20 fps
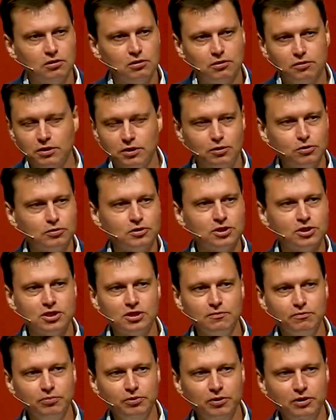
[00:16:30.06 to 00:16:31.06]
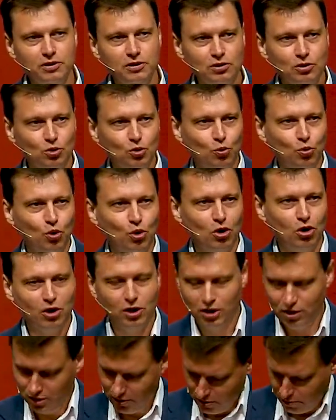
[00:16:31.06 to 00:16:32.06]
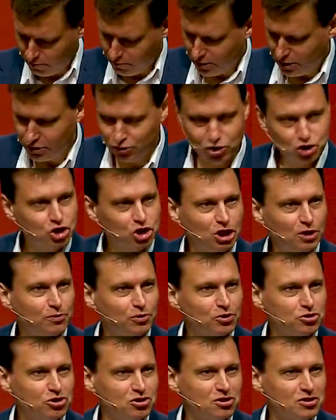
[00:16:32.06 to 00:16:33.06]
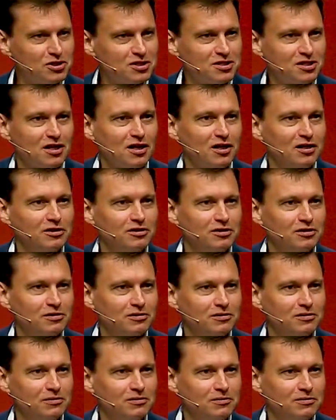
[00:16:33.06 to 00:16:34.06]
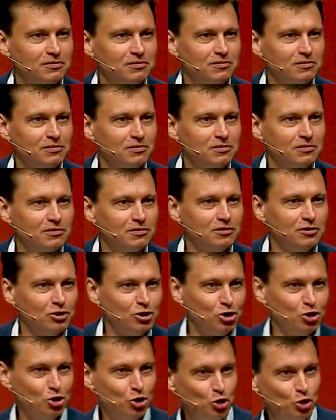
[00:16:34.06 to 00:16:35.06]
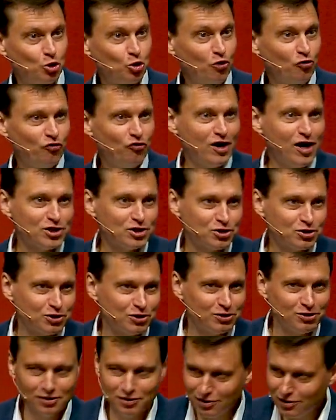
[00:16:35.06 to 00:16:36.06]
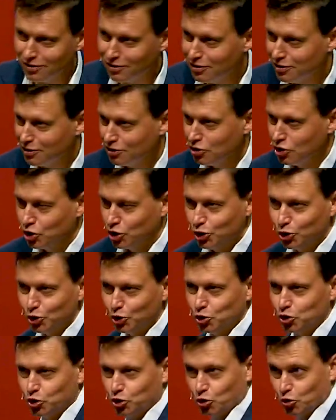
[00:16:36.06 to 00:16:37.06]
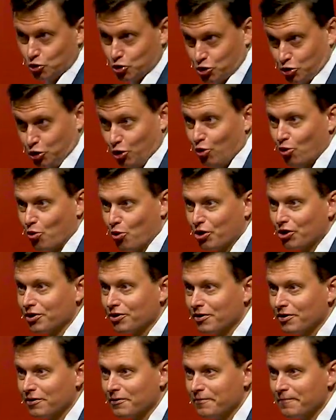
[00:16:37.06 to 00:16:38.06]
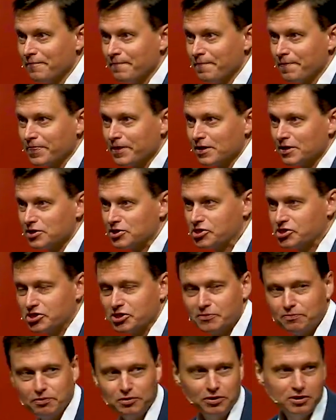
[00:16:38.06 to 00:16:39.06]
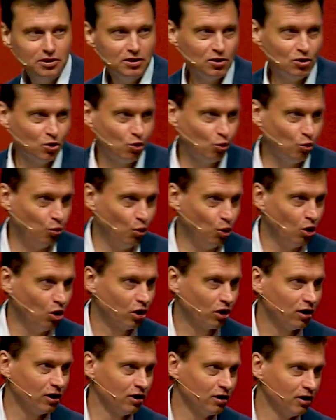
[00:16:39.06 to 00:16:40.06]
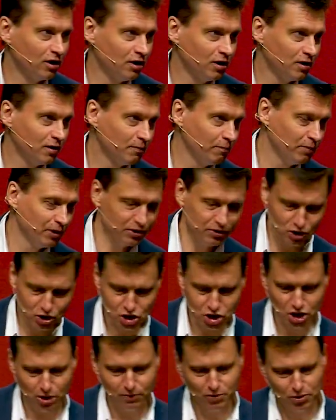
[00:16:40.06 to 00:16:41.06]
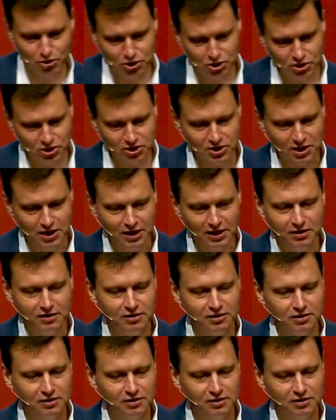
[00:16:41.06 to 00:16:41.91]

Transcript: They could simply walk by the shepherd's side. No faster, no slower. Simply walk by the shepherd's side.